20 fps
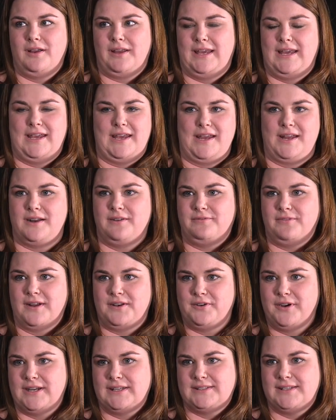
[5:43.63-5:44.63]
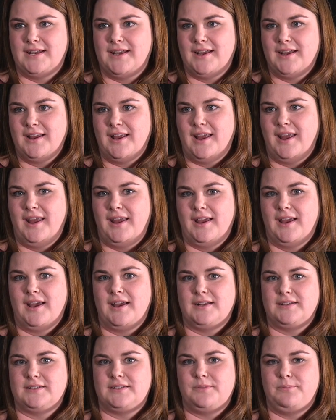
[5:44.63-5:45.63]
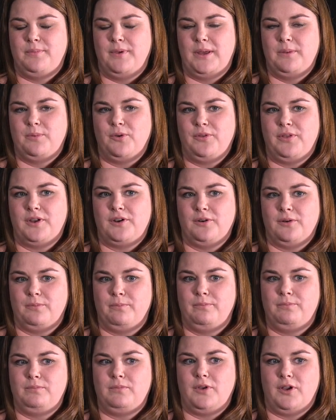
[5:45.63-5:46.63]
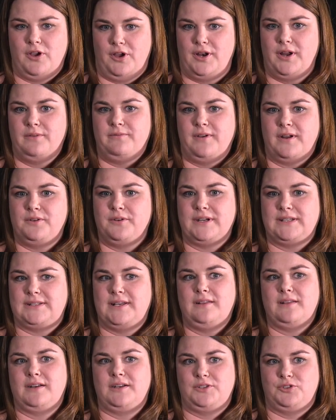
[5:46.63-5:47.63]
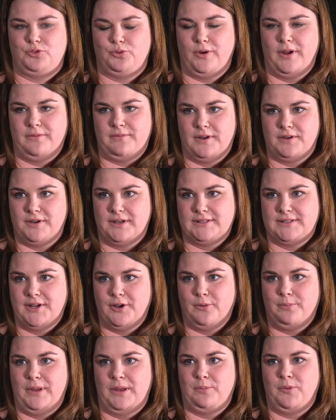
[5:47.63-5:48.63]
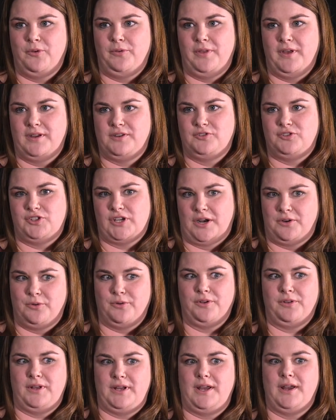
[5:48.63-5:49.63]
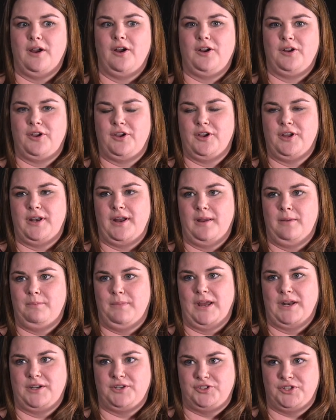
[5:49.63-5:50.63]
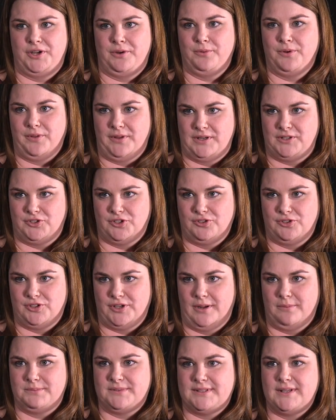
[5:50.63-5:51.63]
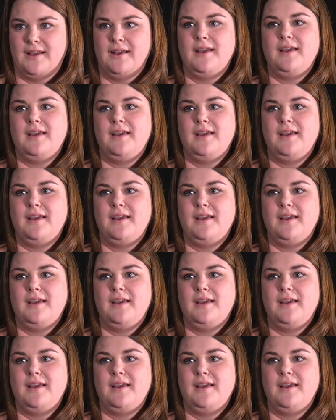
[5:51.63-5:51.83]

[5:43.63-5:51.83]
key to fundraising, and people that are good at fundraising, that enjoy fundraising, are people that generally are good at managing relationships,